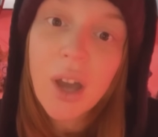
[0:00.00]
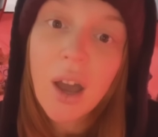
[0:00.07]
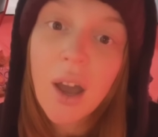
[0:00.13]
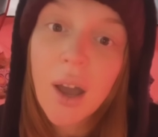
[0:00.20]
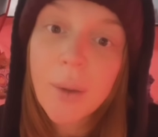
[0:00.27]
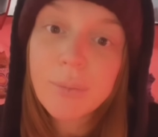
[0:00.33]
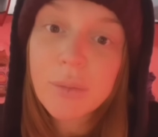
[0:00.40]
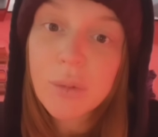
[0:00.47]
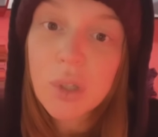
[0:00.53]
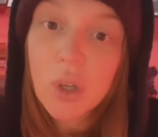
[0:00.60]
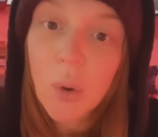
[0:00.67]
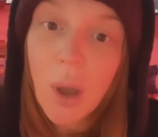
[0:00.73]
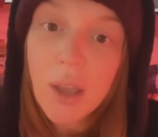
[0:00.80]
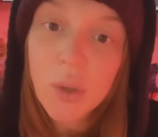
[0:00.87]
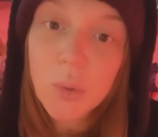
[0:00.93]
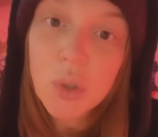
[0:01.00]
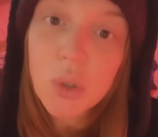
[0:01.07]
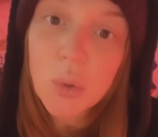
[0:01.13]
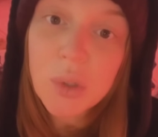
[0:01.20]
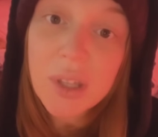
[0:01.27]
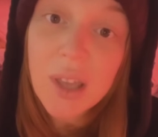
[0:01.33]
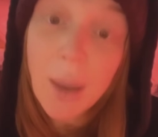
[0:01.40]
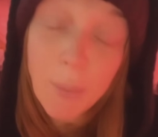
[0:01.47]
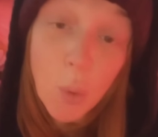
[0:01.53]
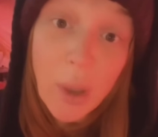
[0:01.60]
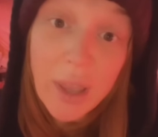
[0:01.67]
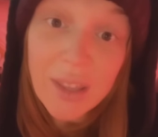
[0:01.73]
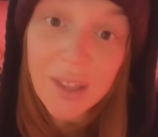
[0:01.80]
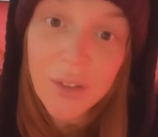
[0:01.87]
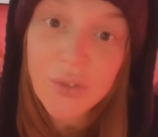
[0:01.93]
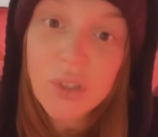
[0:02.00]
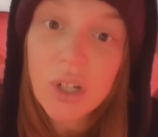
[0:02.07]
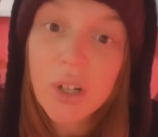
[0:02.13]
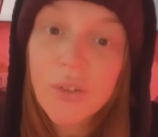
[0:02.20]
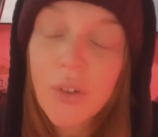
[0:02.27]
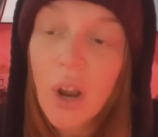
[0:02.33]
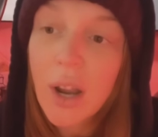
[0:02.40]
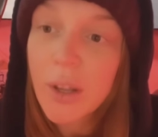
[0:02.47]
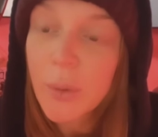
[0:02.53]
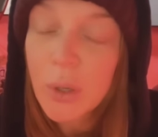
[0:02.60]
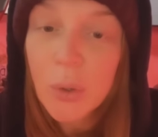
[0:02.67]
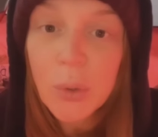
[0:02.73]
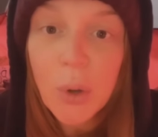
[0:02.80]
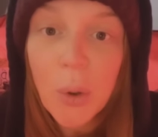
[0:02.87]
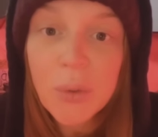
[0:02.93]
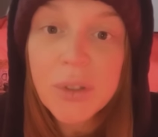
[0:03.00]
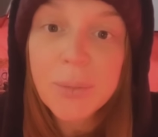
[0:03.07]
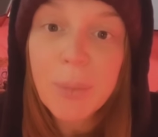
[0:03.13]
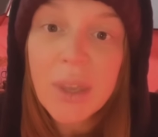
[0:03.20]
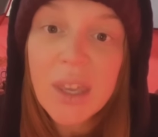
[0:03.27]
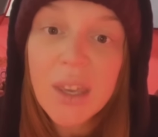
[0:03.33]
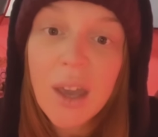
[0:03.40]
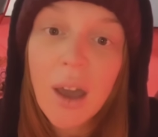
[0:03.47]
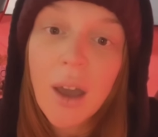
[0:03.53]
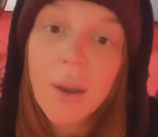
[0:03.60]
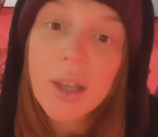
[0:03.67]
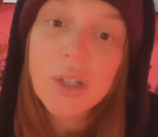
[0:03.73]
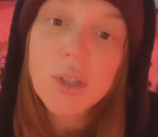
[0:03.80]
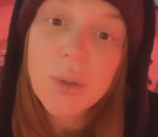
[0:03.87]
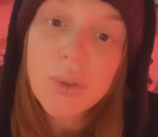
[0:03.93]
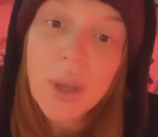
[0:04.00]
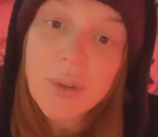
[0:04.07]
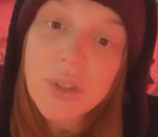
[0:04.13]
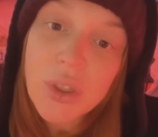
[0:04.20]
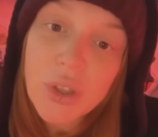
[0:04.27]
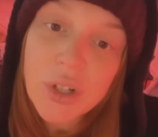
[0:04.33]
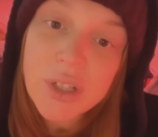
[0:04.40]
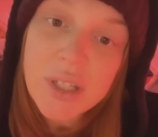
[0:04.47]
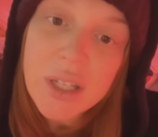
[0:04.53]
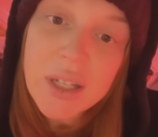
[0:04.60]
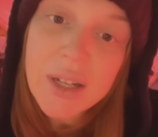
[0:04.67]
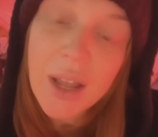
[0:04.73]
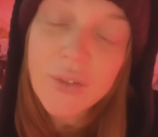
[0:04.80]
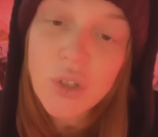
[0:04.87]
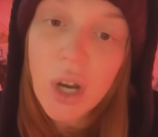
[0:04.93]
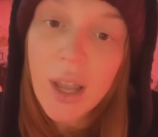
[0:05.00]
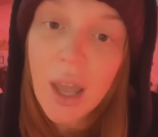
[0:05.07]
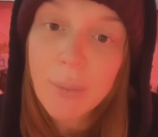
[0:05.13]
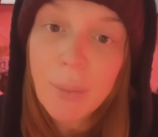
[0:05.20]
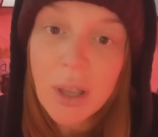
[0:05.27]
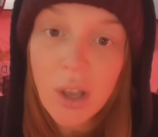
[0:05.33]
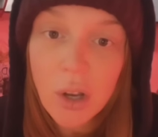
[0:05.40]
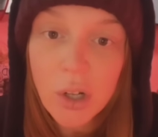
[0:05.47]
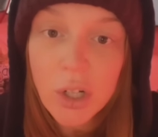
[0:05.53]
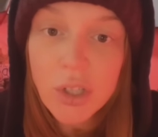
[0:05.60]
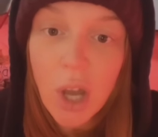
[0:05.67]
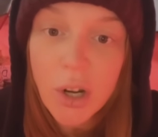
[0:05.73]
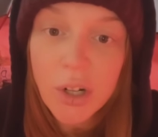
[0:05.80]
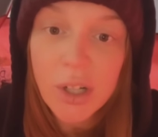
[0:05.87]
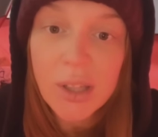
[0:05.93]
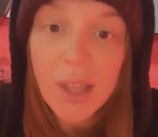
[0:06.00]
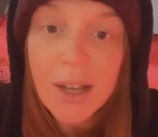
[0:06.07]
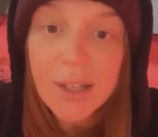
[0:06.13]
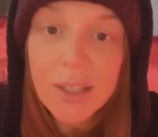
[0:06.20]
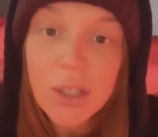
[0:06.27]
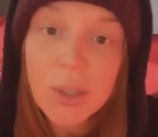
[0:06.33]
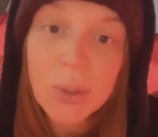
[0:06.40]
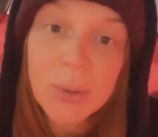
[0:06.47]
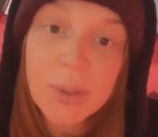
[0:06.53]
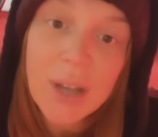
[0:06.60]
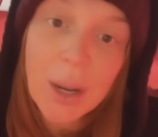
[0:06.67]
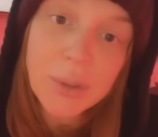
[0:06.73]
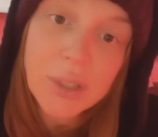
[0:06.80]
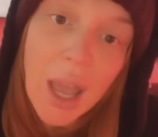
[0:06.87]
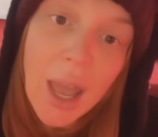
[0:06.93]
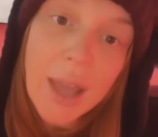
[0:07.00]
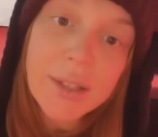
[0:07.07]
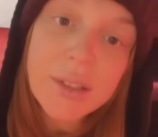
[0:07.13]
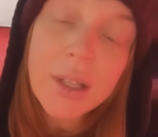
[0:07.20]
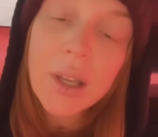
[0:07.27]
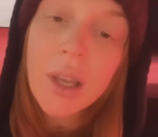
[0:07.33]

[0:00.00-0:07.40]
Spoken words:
I'm a weightlifter. For anyone who knows me, in 2013, after I had my younger daughter, Alexis, who's now 10,